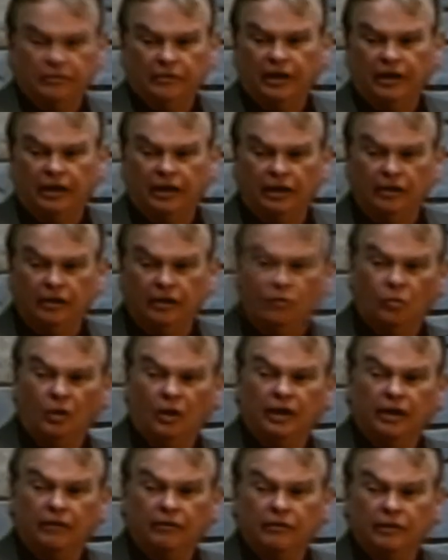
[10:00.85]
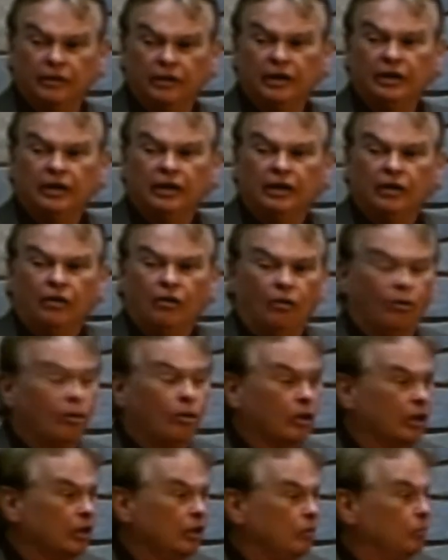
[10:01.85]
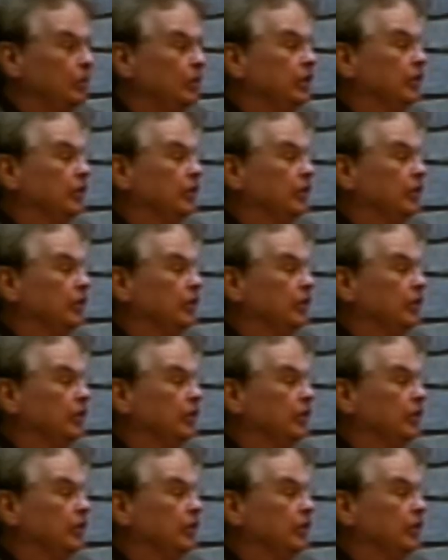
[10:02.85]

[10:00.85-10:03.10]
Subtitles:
hate, whatever, or we can